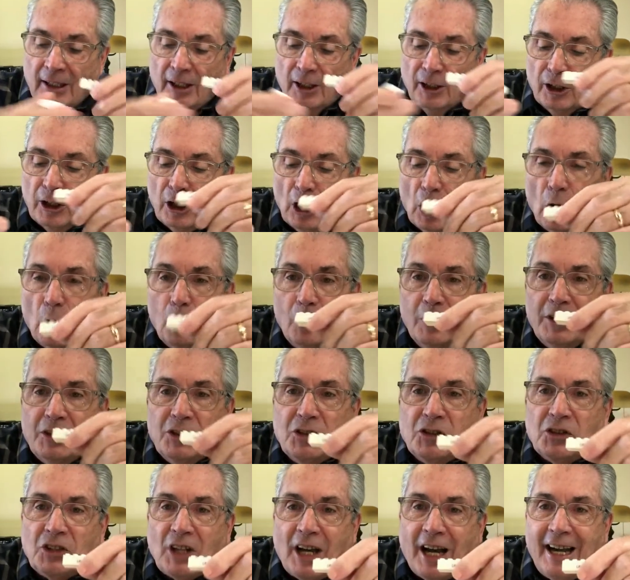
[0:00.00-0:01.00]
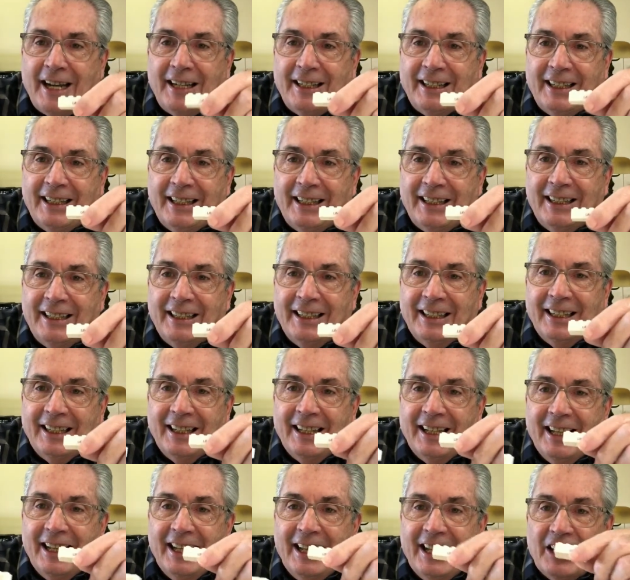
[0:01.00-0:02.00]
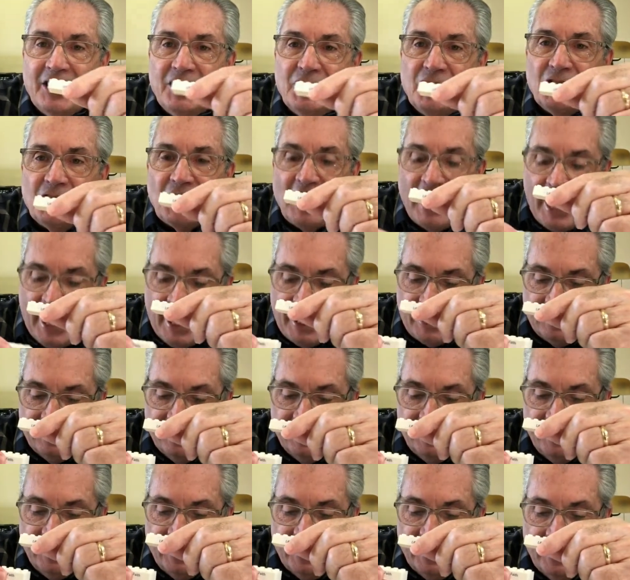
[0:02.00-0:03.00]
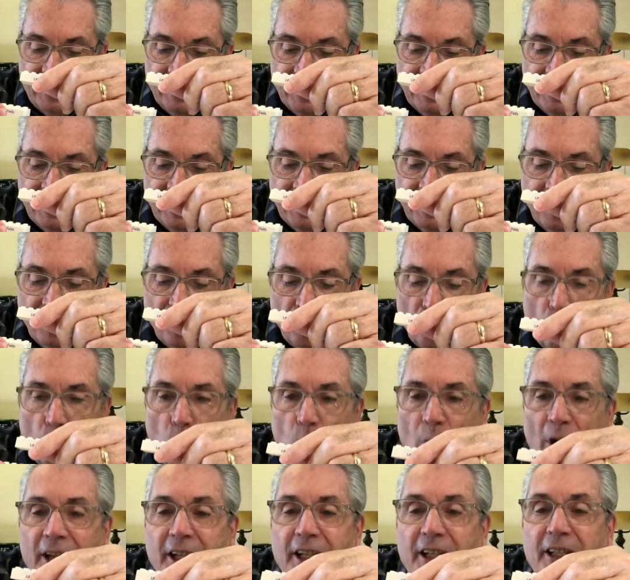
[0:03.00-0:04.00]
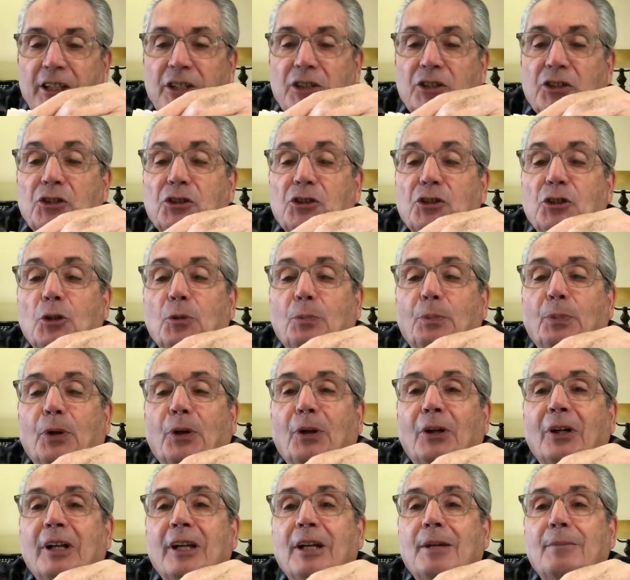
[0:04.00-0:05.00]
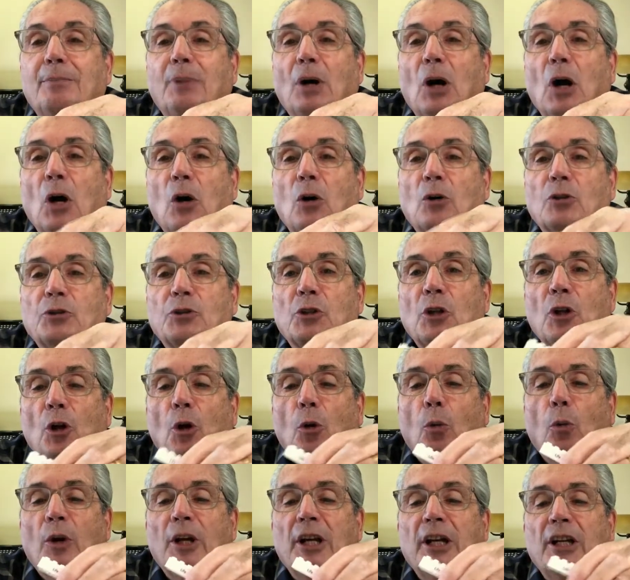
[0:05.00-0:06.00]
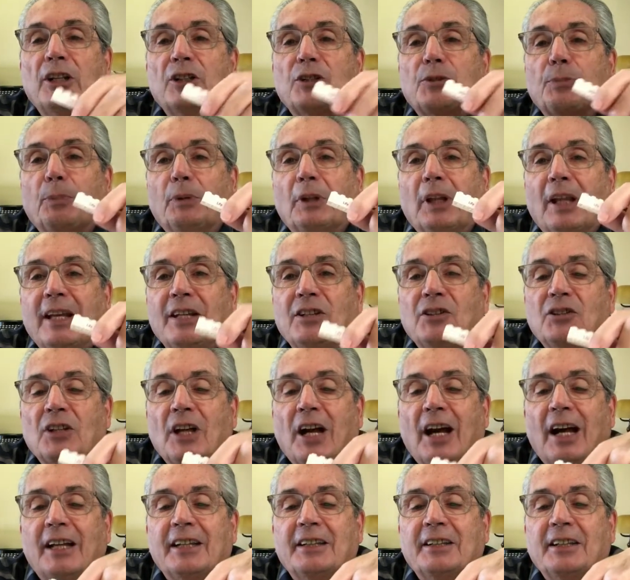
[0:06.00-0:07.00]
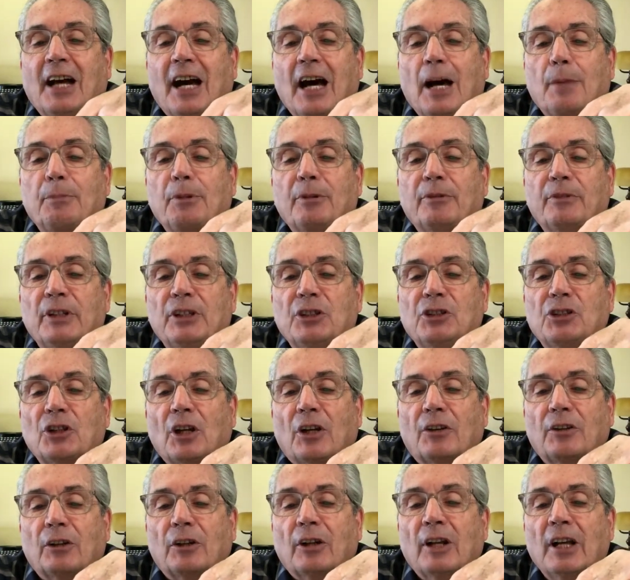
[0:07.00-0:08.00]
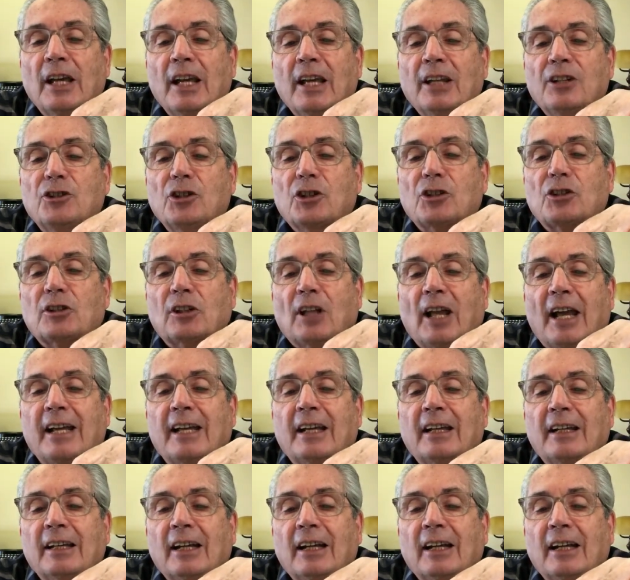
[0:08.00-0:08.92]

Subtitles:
coinciding exactly when it is superimposed, when it is placed on top of each other, just like